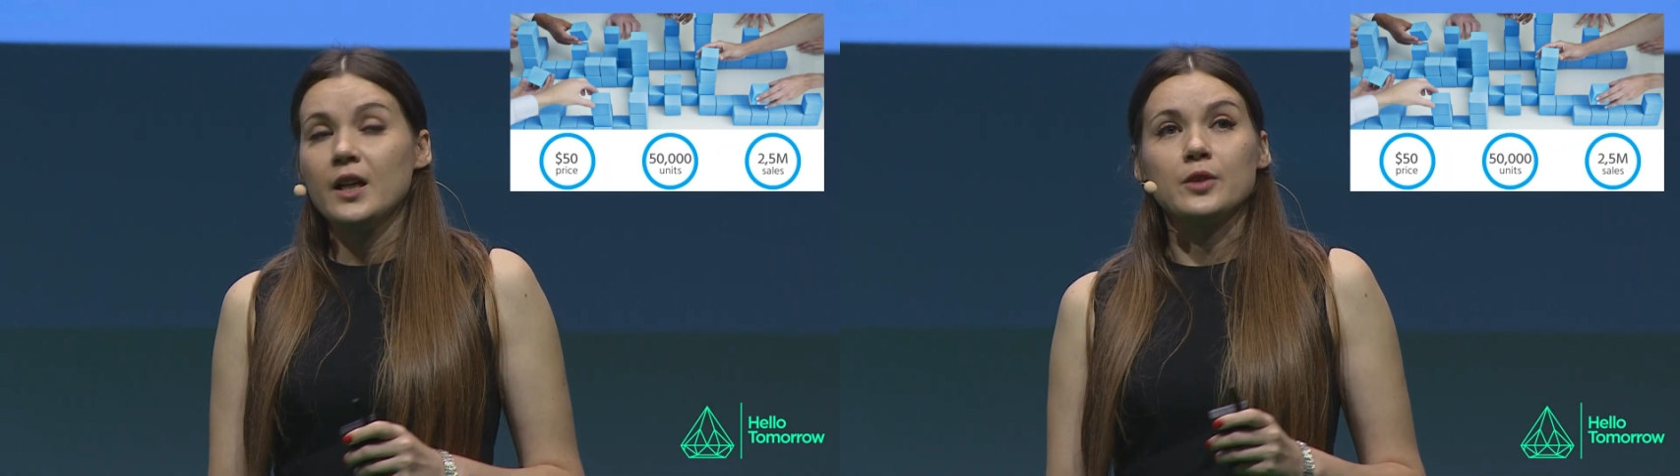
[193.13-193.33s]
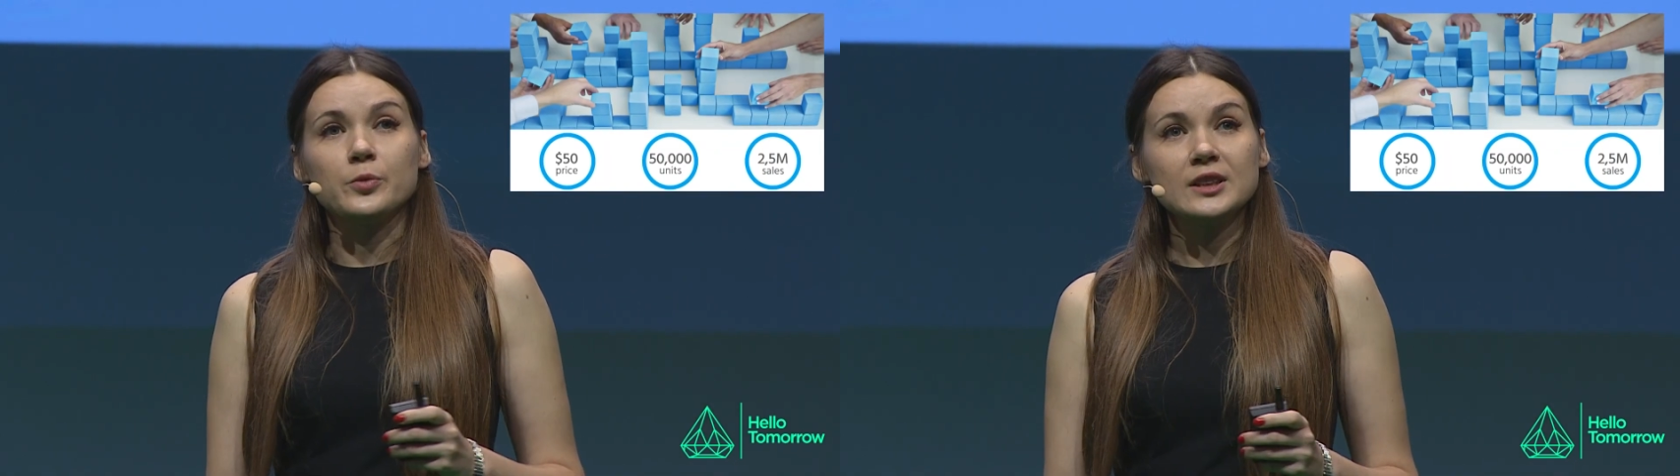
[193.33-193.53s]

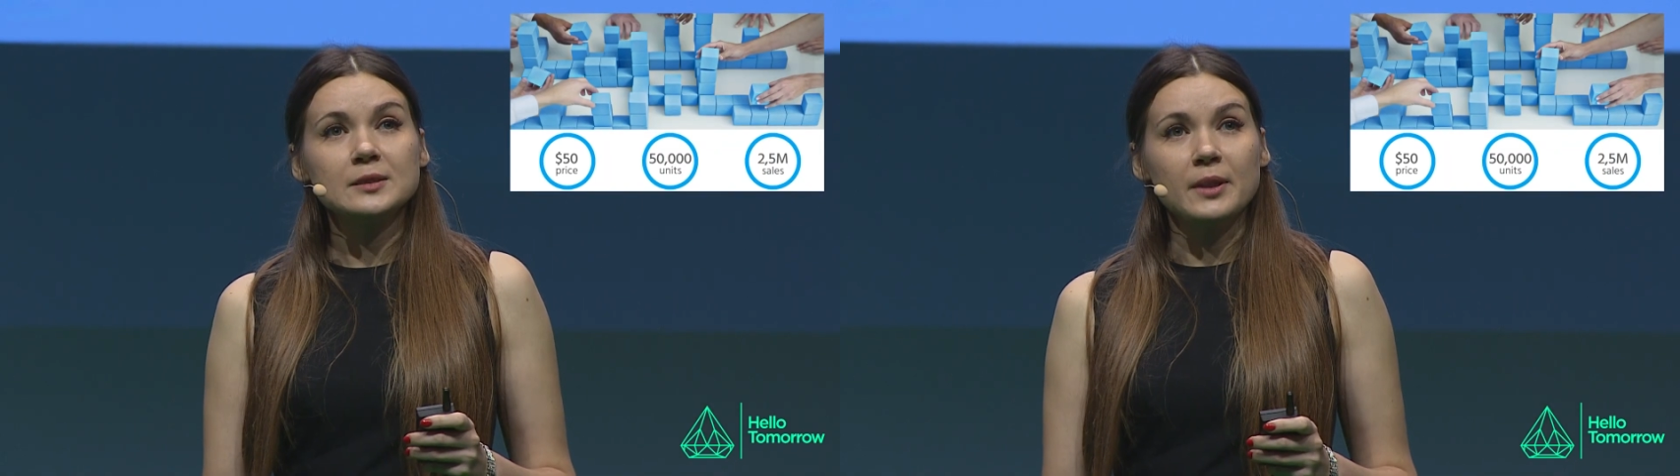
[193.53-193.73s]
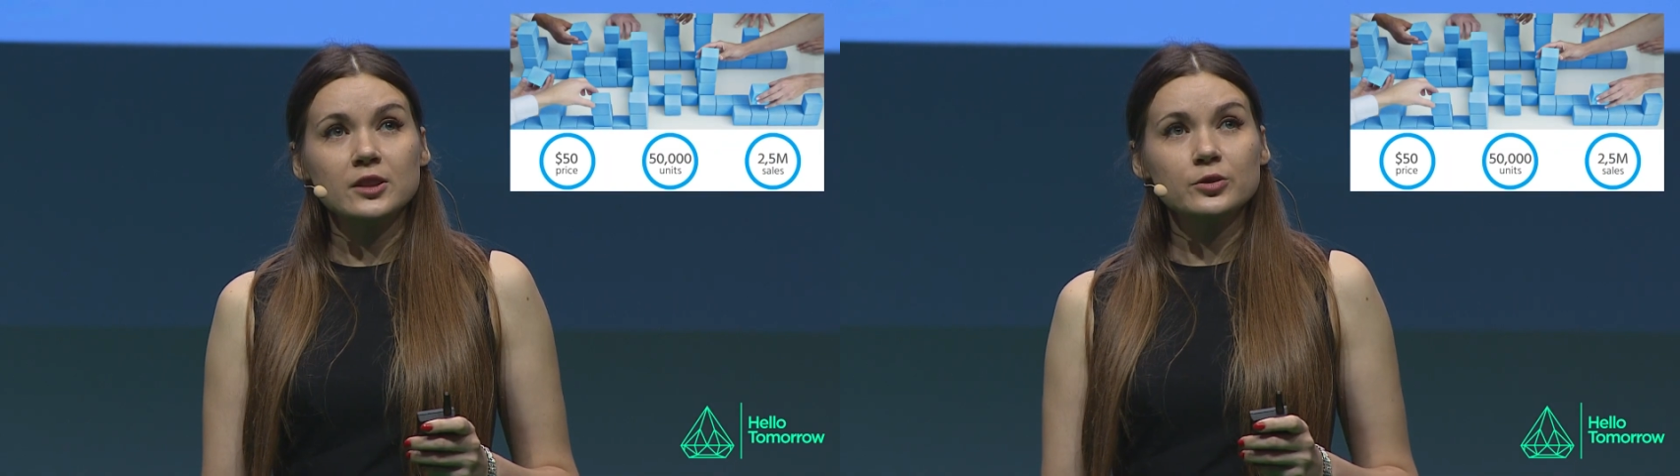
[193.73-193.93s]
and we
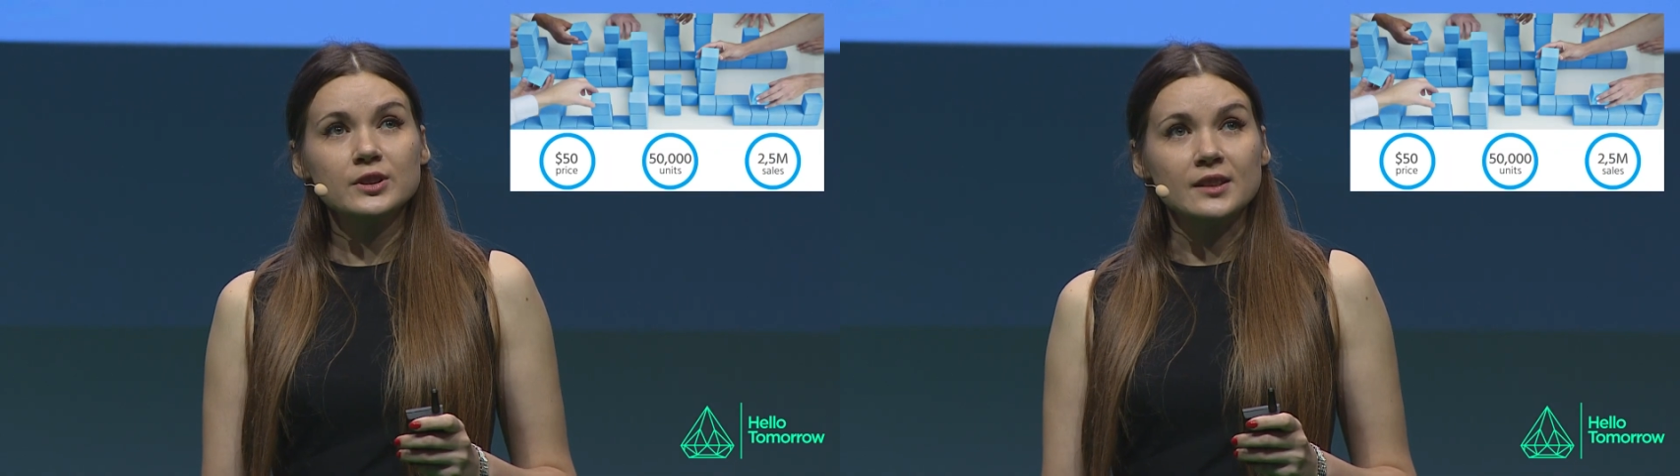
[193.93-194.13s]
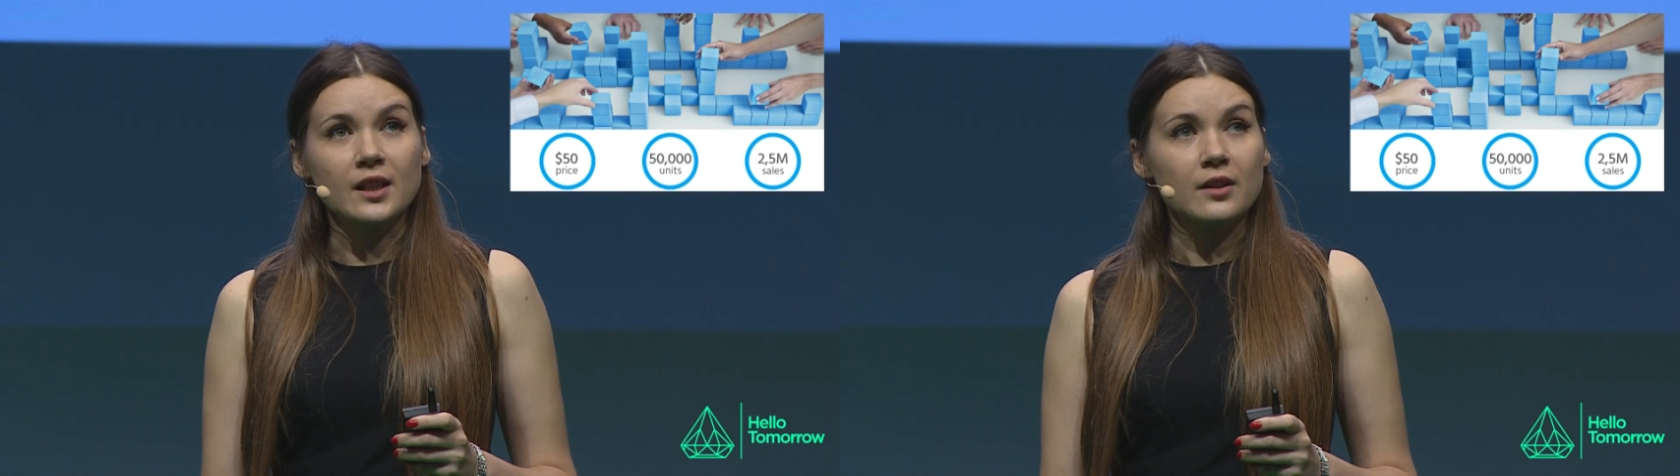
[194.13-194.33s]
expect to
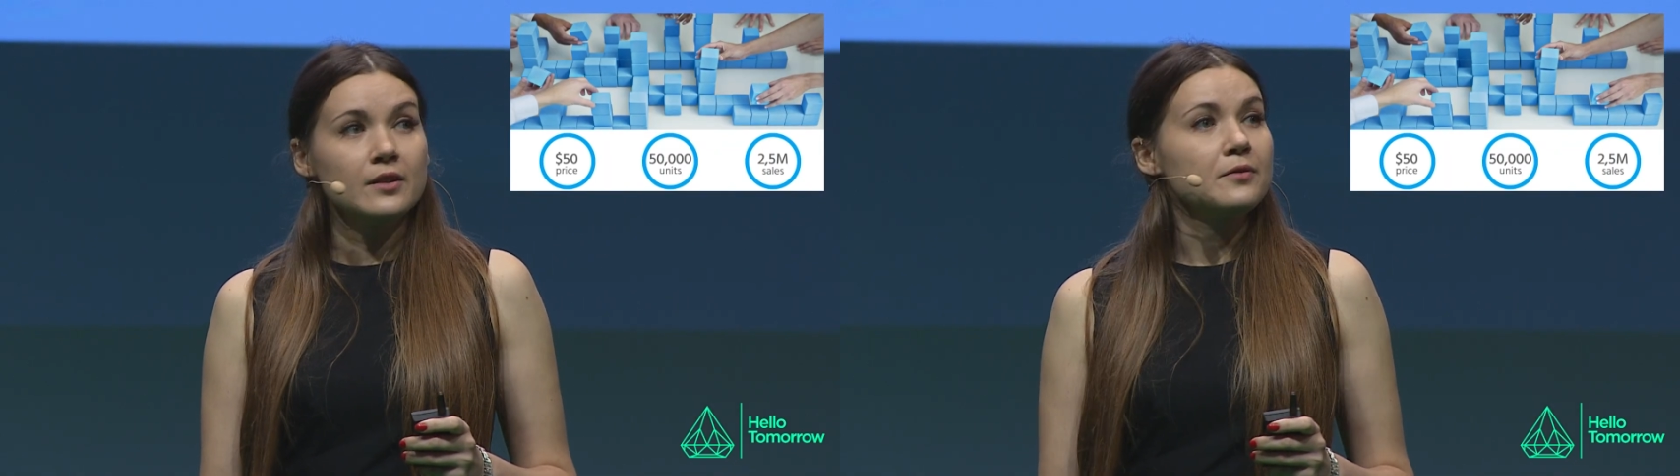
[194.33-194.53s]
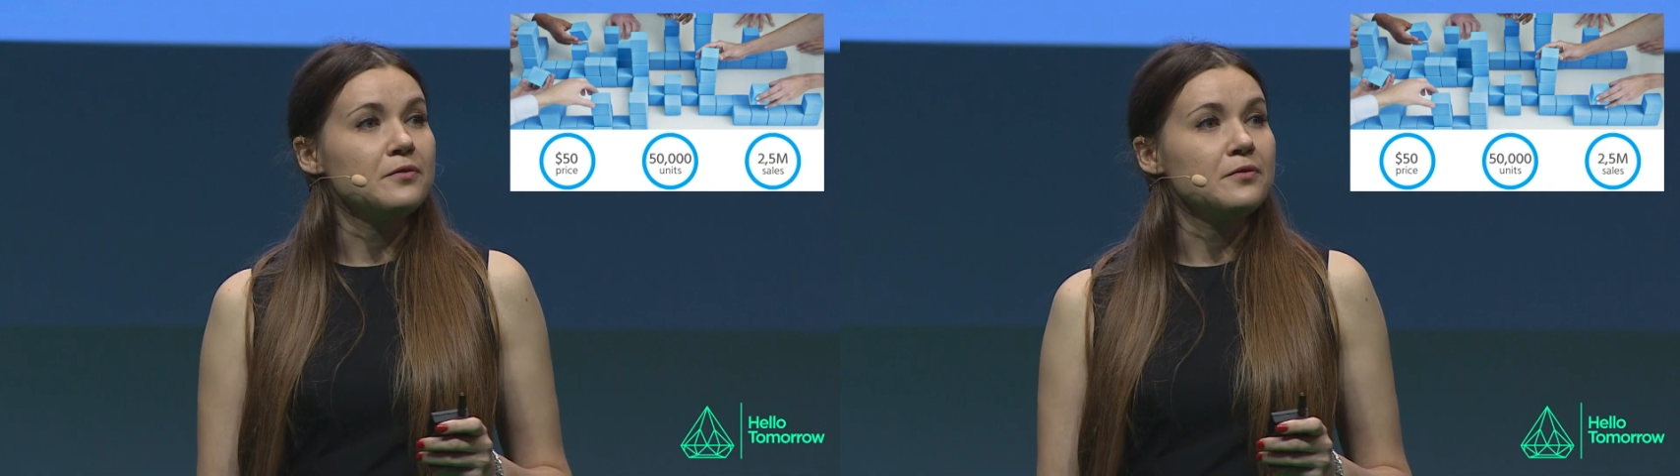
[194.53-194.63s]
sell